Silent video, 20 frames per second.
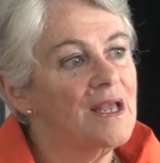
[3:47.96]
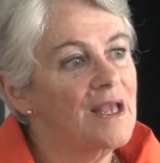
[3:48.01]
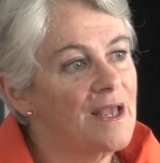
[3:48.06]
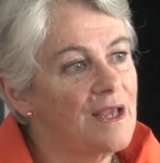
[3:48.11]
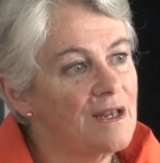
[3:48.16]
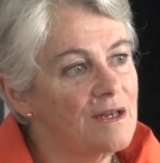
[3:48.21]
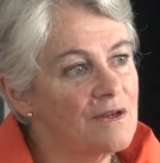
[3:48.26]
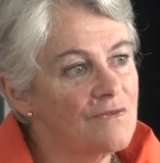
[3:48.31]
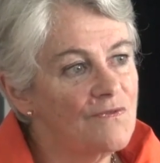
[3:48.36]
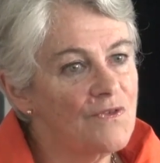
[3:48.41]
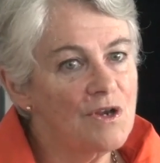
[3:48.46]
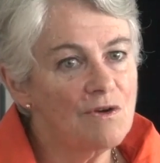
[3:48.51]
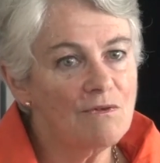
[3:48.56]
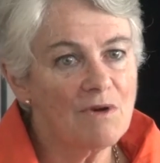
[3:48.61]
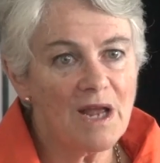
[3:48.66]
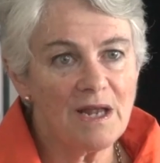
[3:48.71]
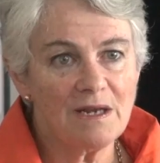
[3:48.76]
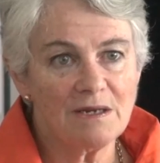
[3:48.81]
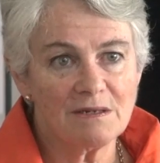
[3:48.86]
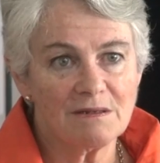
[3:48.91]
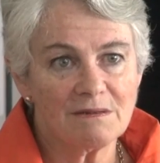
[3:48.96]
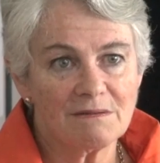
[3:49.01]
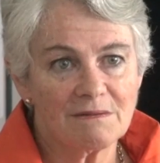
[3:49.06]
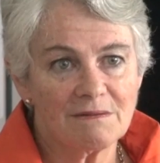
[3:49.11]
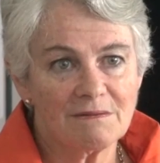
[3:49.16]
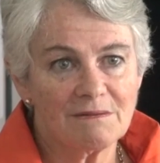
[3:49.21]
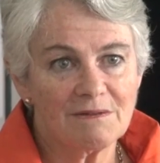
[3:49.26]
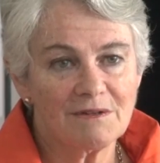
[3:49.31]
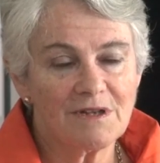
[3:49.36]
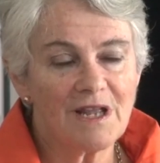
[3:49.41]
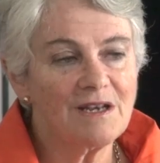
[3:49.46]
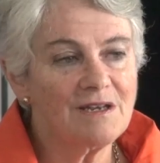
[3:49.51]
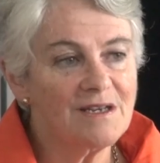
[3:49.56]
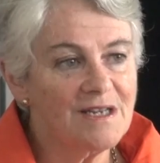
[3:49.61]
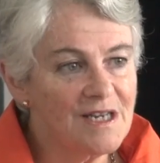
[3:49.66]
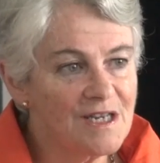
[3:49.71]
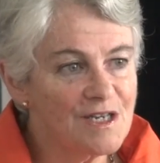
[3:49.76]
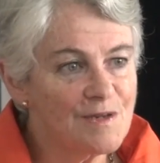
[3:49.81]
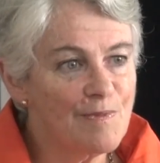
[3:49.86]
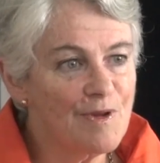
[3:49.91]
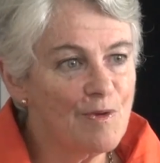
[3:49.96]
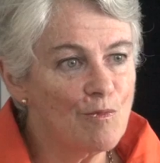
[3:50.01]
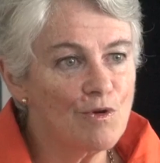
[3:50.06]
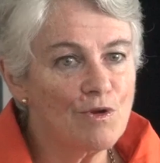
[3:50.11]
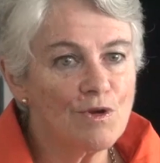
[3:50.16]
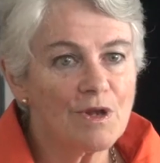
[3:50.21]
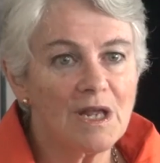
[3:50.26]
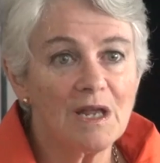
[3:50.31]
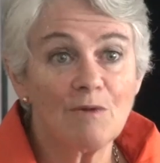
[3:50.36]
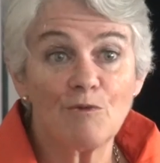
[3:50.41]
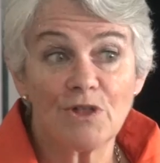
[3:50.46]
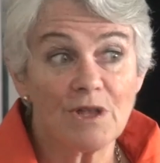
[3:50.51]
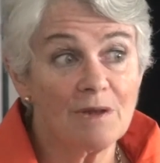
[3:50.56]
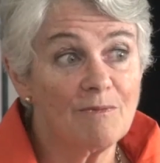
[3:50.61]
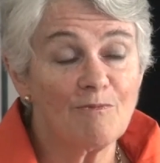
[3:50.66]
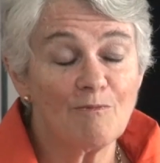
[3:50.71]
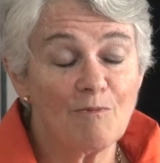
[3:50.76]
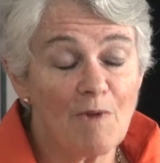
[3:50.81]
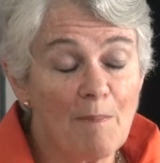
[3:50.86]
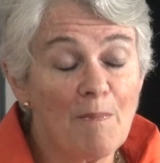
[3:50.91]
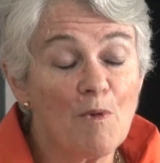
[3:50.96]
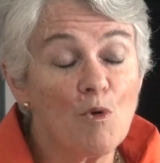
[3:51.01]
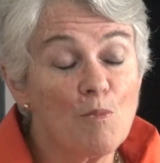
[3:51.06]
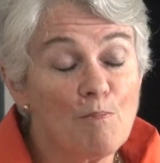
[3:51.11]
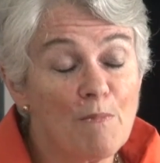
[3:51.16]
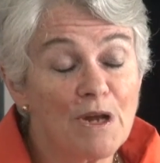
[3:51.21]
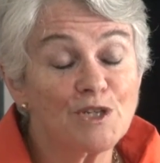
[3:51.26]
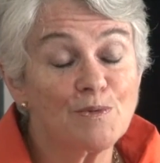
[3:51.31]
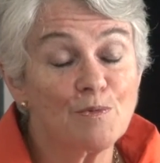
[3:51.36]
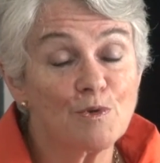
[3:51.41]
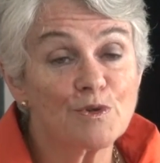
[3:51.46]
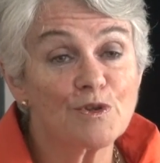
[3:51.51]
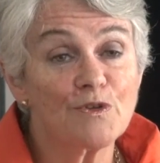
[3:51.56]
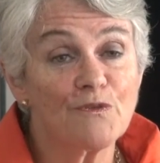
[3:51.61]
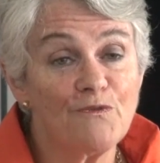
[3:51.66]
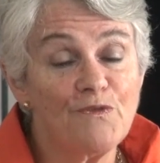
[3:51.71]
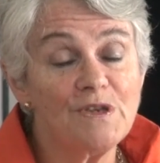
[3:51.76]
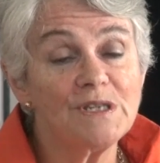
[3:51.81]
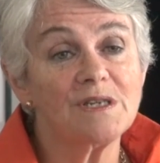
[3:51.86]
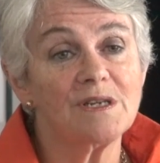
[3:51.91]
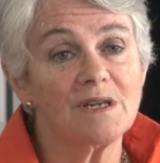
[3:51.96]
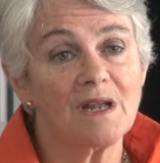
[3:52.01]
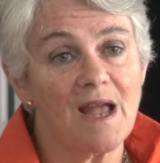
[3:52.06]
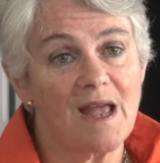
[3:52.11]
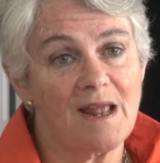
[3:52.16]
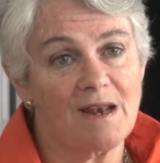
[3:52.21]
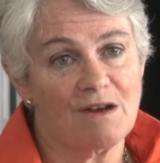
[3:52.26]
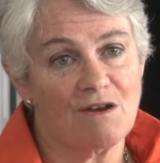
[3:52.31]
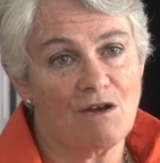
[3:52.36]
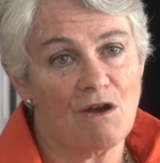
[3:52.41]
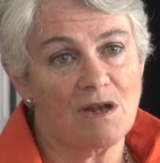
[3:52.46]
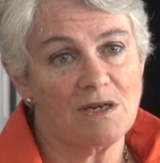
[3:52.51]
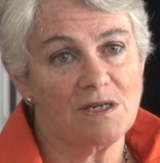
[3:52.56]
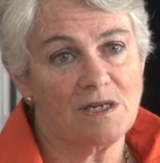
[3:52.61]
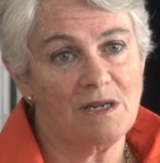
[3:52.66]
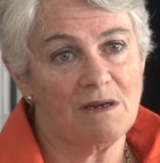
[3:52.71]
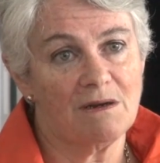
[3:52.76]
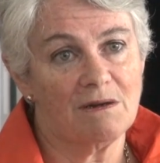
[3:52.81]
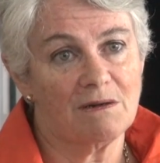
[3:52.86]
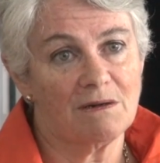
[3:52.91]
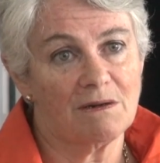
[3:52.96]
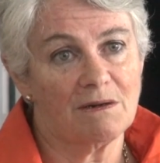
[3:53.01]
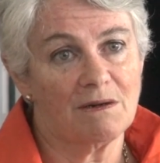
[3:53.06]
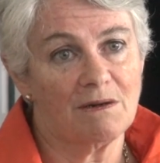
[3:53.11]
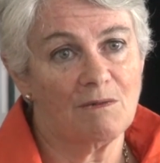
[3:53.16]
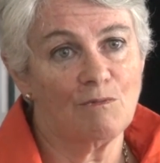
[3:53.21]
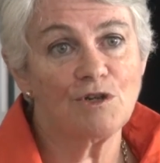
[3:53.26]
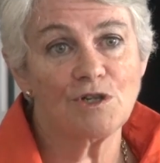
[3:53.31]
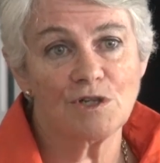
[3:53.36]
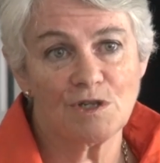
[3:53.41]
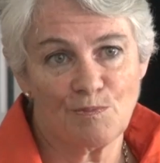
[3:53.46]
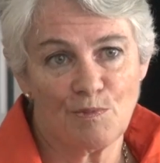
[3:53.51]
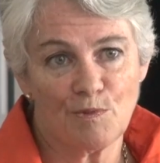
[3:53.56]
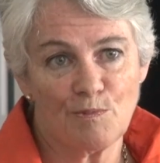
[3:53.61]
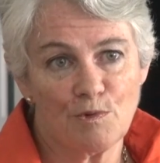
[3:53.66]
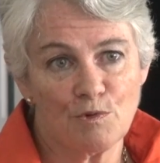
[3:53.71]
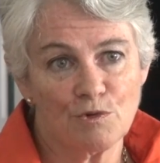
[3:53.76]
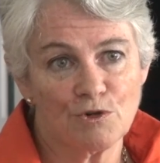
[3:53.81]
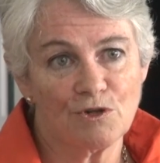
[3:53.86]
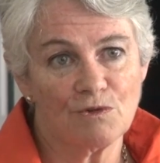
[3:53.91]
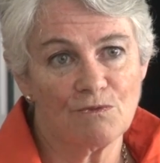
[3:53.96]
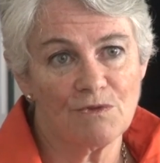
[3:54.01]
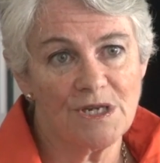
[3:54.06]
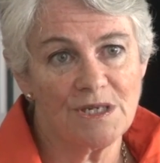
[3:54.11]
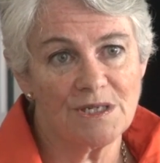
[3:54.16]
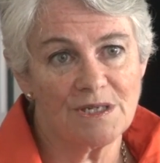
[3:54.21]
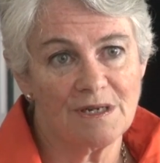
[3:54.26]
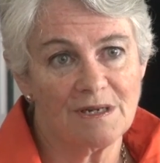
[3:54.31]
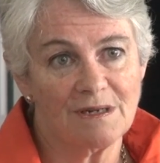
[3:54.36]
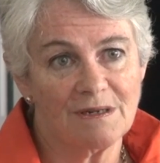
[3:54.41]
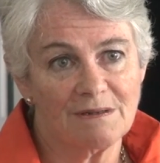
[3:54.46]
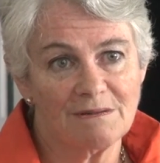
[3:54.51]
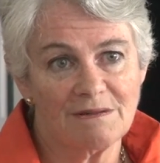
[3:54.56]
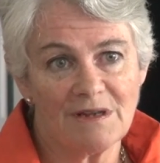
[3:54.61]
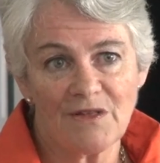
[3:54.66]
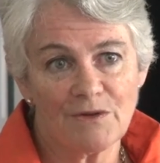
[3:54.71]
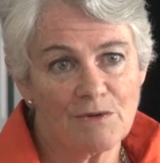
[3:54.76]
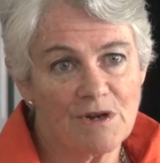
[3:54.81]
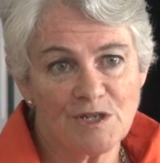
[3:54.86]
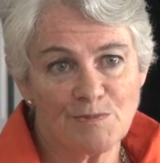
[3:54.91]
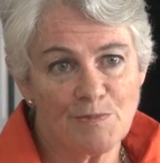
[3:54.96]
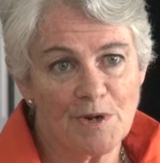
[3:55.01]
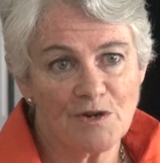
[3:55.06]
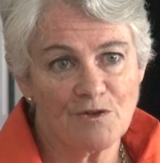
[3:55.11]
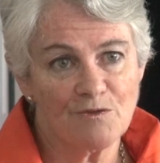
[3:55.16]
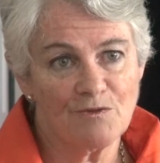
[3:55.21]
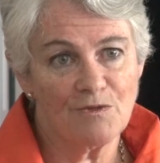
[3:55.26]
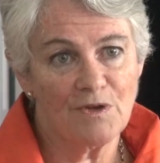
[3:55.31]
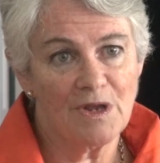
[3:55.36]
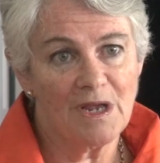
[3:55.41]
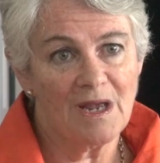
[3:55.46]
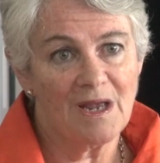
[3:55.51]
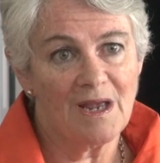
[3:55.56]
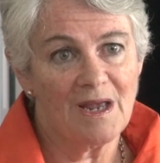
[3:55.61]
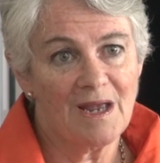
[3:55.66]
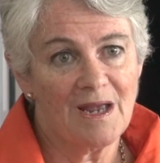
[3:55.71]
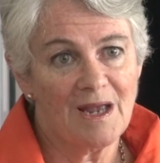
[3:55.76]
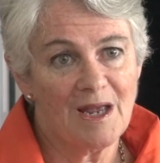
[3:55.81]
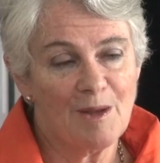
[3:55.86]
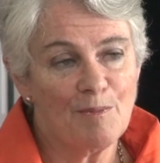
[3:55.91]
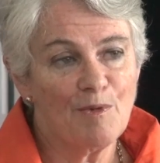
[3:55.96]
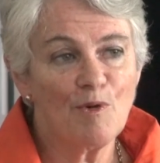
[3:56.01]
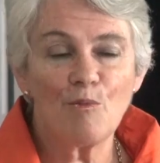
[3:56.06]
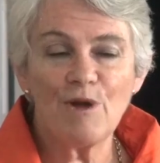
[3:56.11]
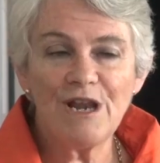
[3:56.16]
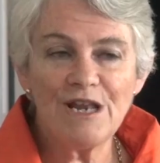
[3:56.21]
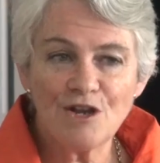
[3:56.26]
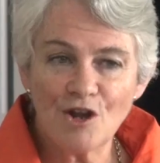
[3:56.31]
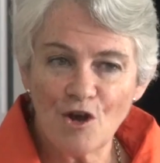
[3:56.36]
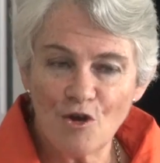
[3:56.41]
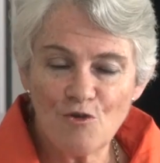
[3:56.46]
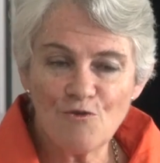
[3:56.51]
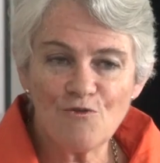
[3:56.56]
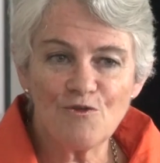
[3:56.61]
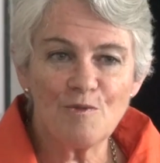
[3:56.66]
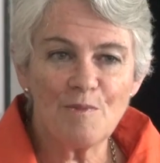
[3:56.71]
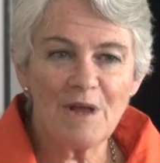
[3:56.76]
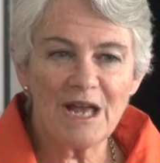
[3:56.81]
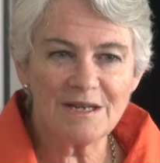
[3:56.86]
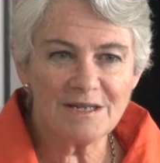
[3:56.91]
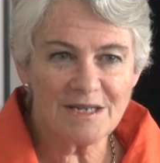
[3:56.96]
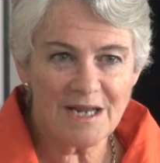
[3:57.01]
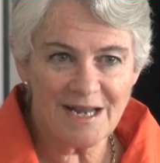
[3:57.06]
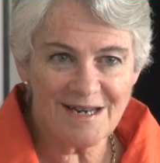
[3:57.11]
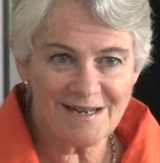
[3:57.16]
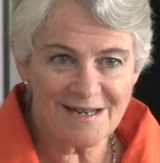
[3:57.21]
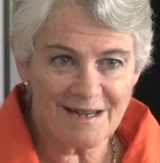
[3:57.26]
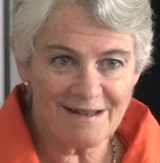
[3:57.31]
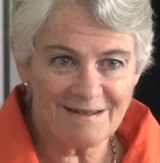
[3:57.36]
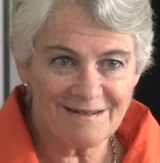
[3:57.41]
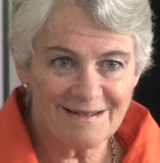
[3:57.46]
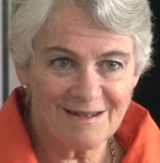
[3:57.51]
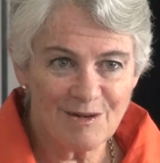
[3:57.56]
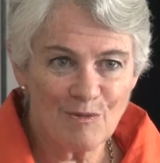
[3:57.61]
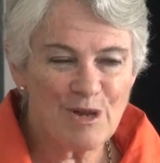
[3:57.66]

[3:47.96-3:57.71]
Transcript: End of year 8. They need to be working with a much more sophisticated idea, which is proportional reasoning. Another aspect of, but we know from our data.